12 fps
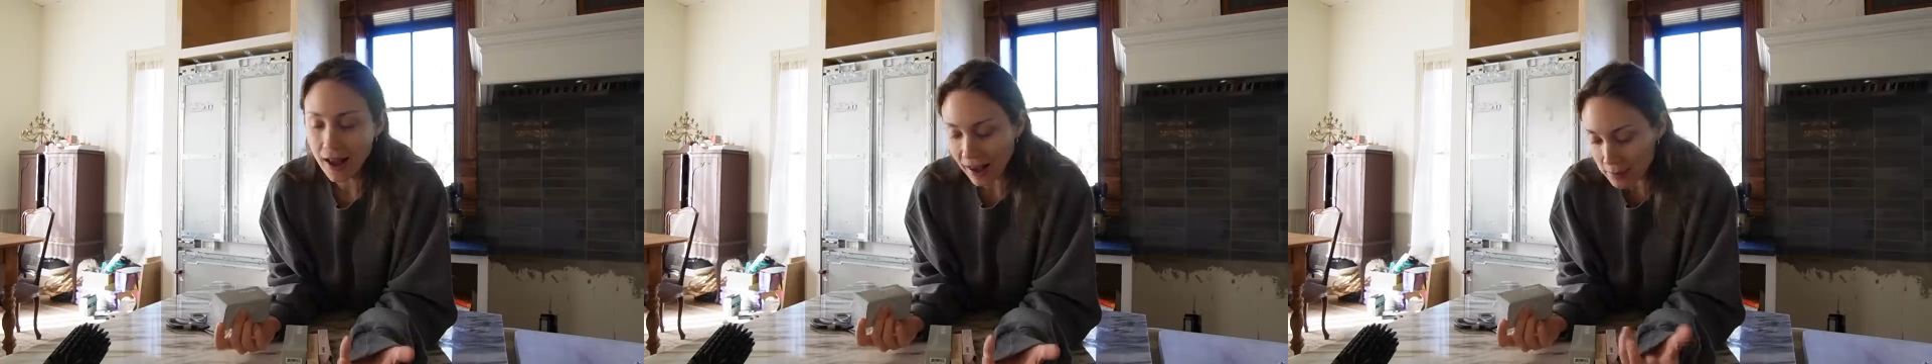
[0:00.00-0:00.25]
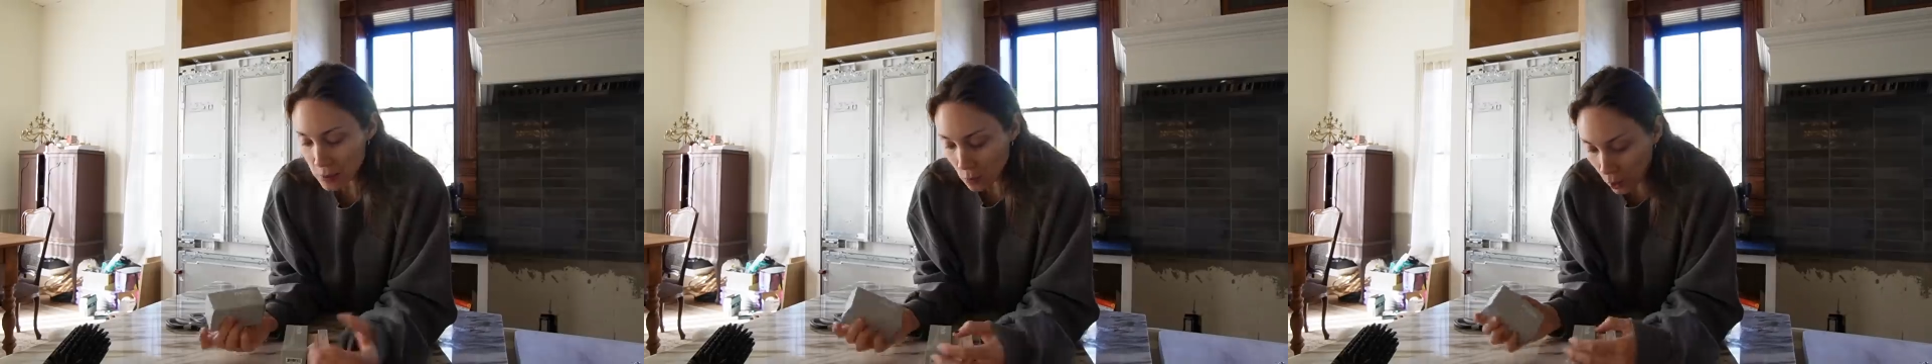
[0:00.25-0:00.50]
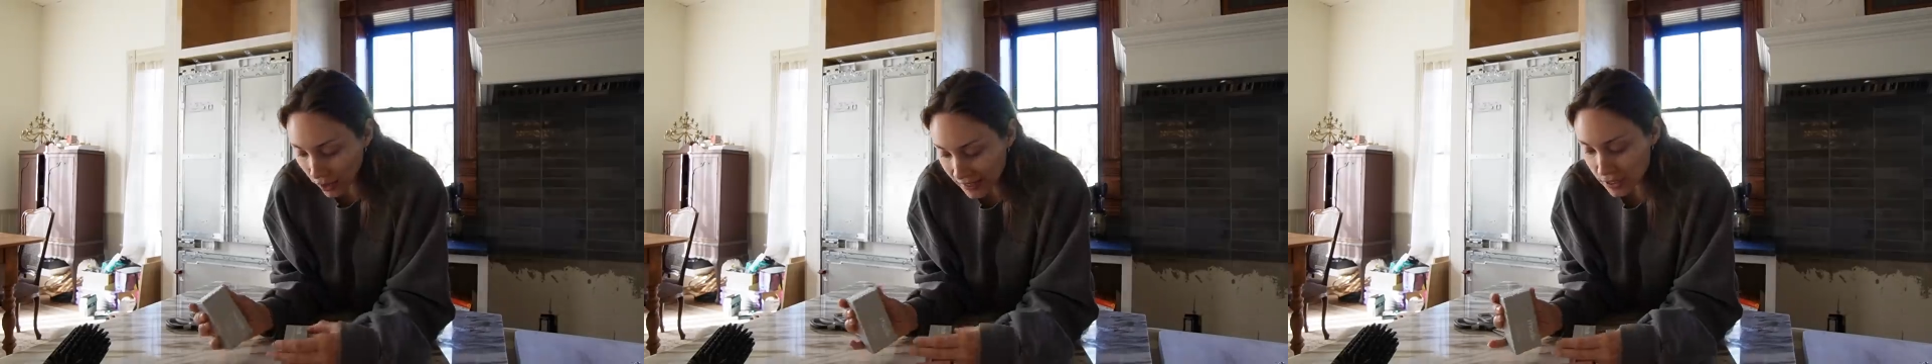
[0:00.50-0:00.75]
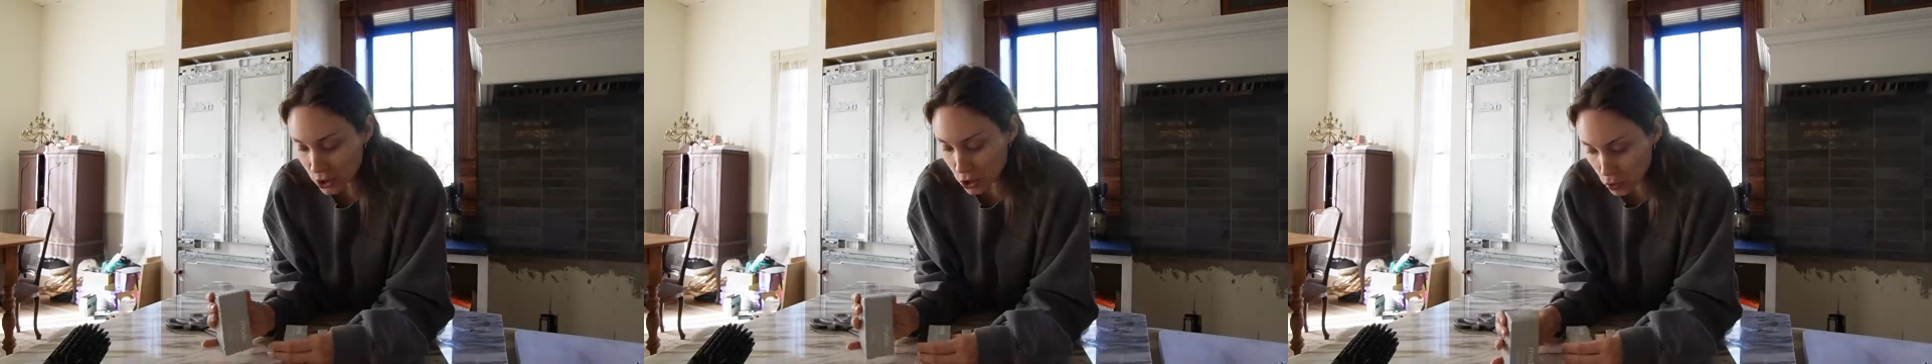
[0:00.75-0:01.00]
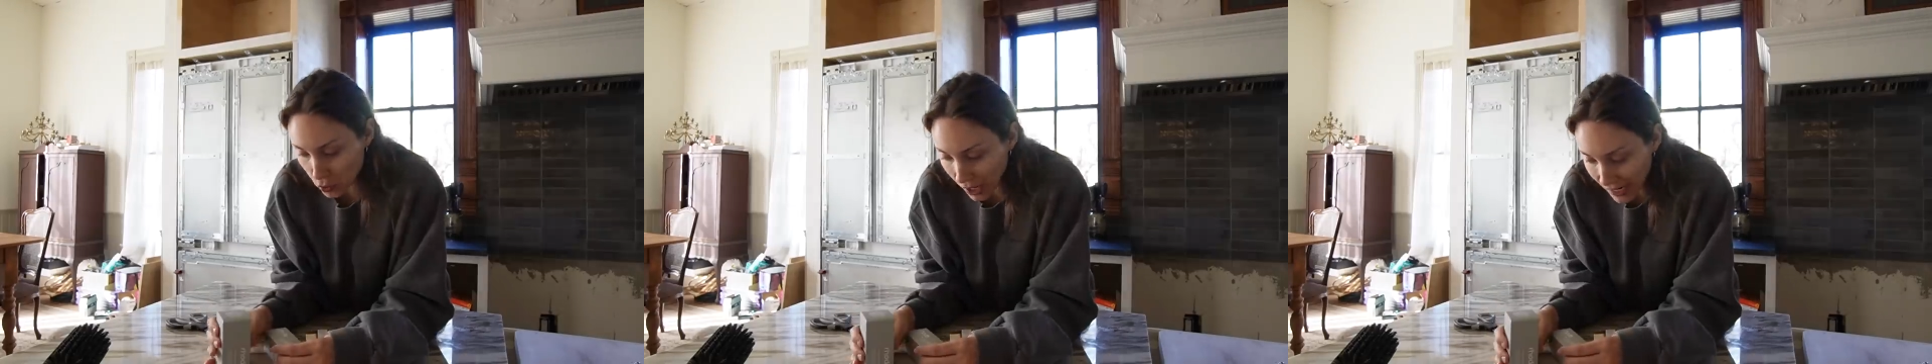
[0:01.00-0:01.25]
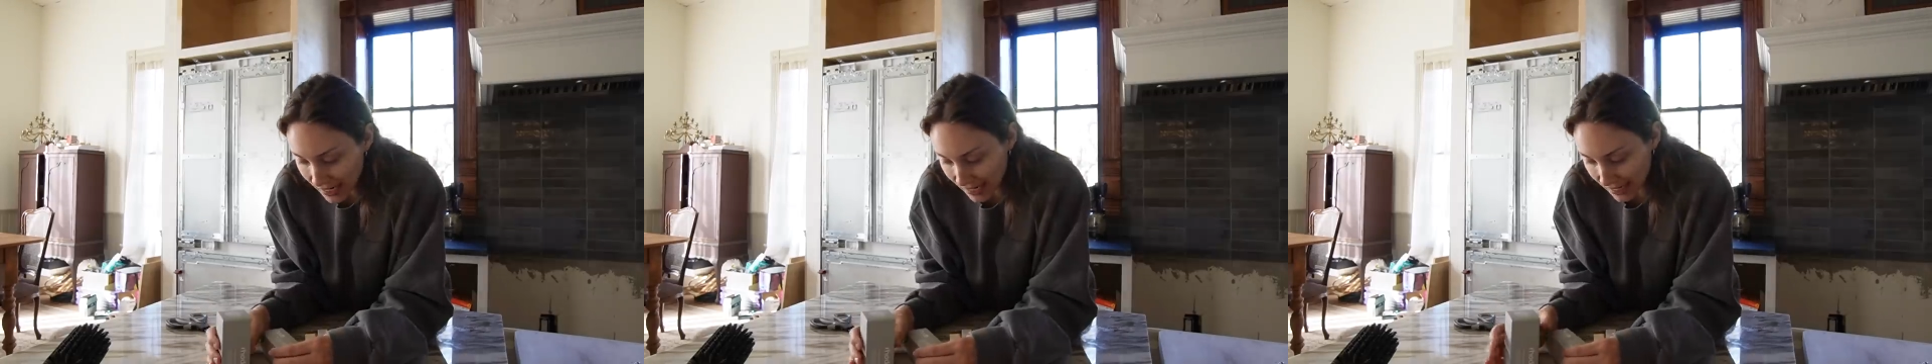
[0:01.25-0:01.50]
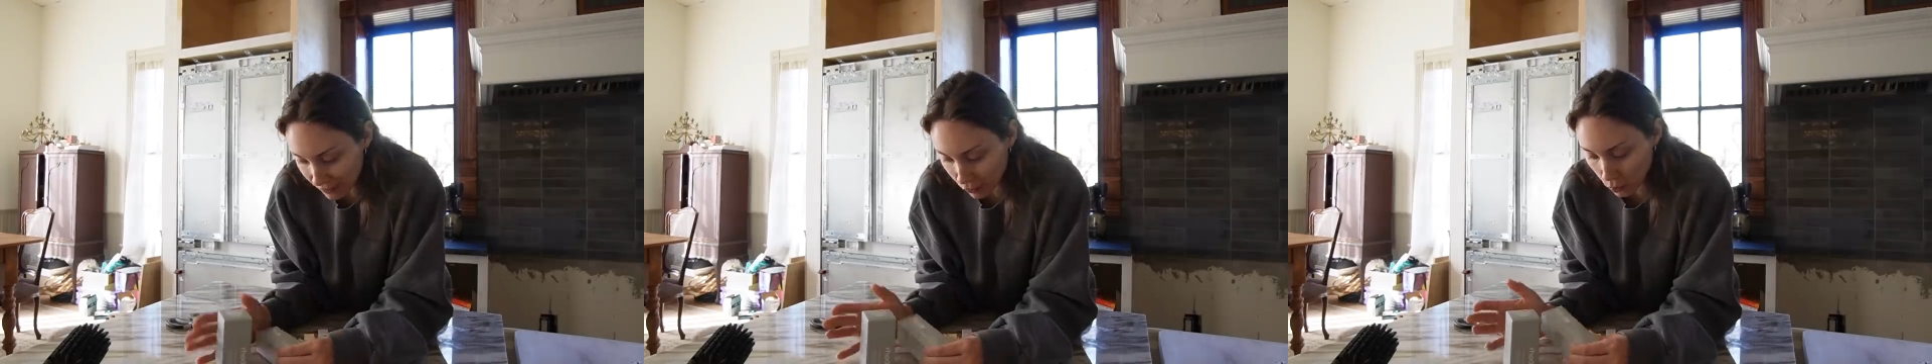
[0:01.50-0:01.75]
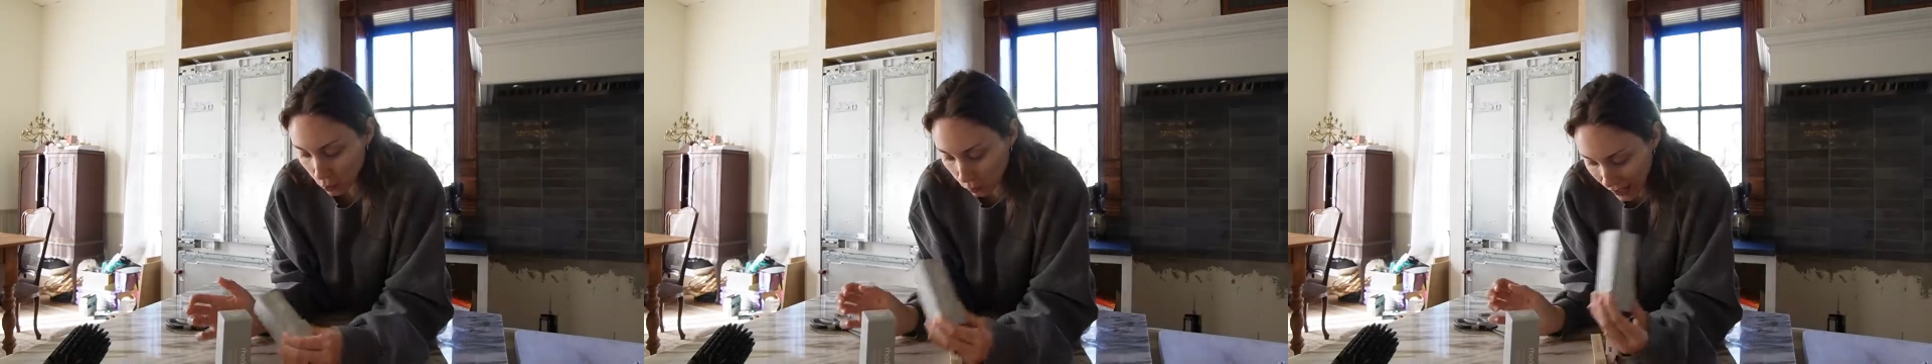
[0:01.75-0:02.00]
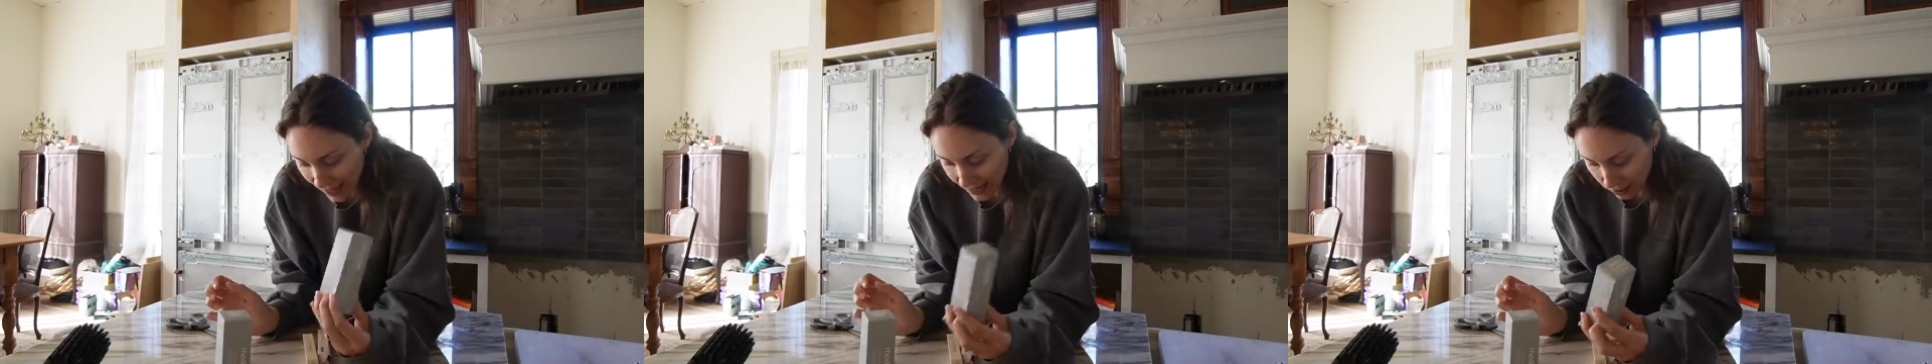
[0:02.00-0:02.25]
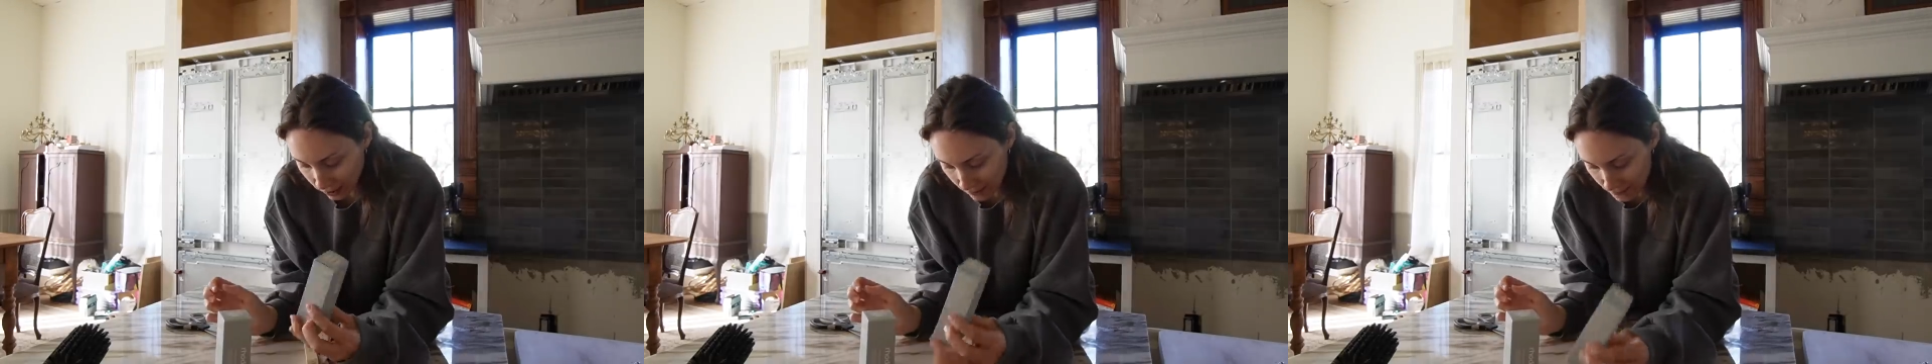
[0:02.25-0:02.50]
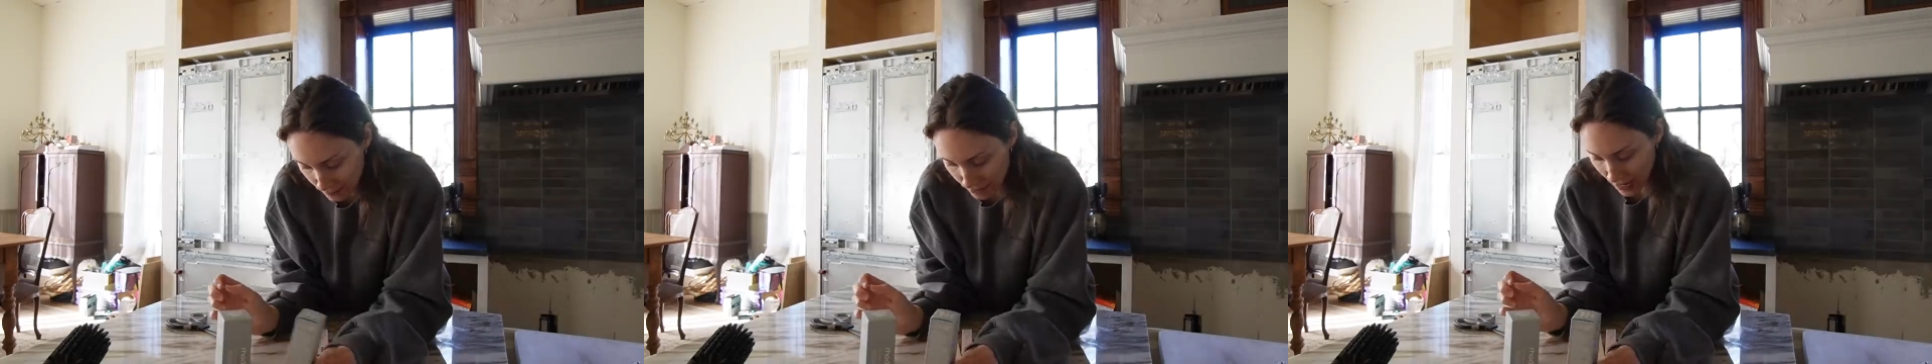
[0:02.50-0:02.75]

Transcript: I've been wanting to try it for a while.